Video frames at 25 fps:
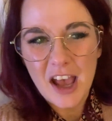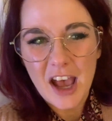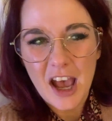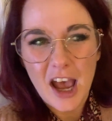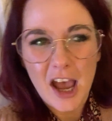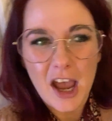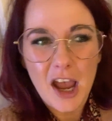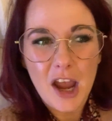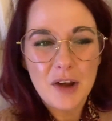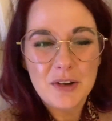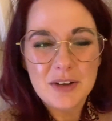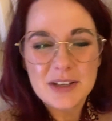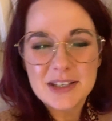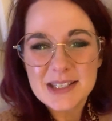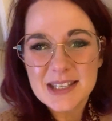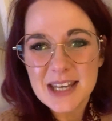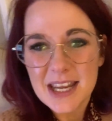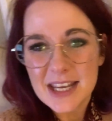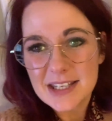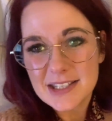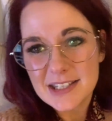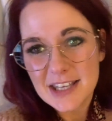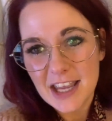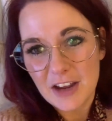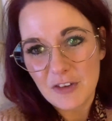I hope you
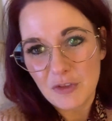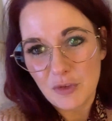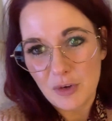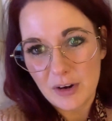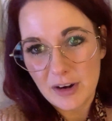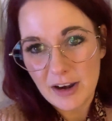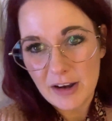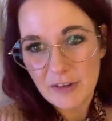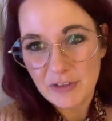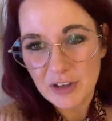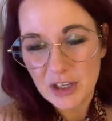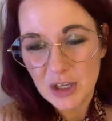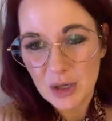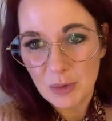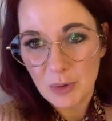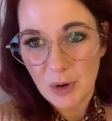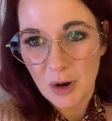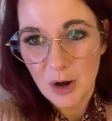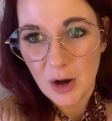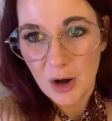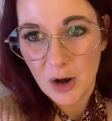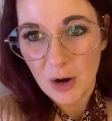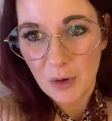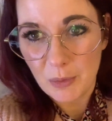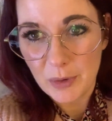stay safe wherever you
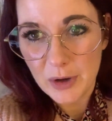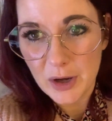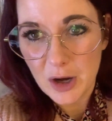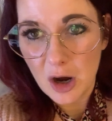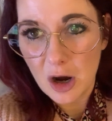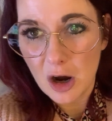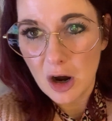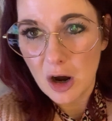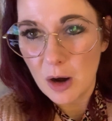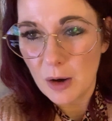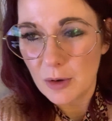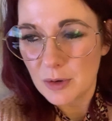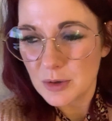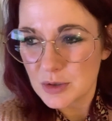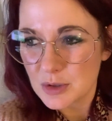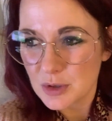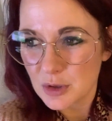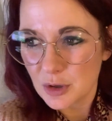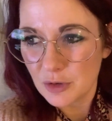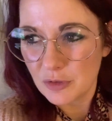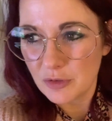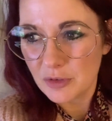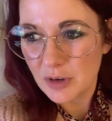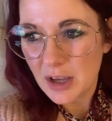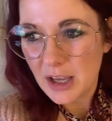are we are
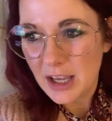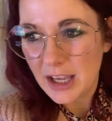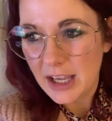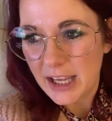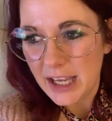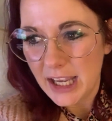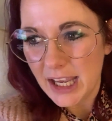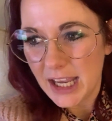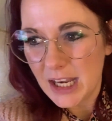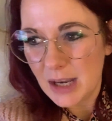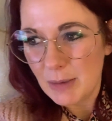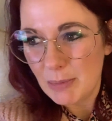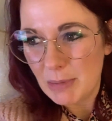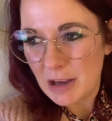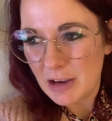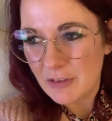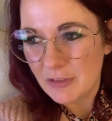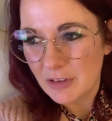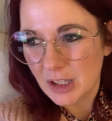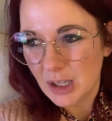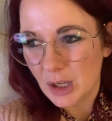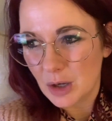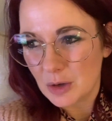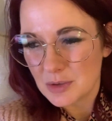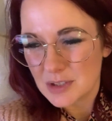sort of in a bit of a
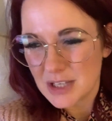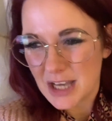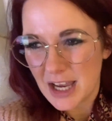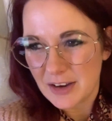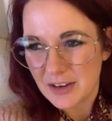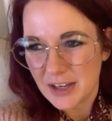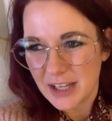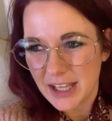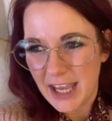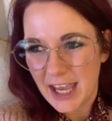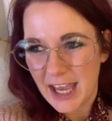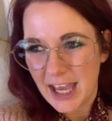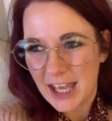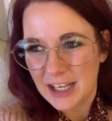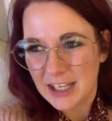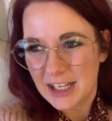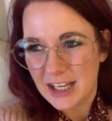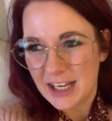lockdown again.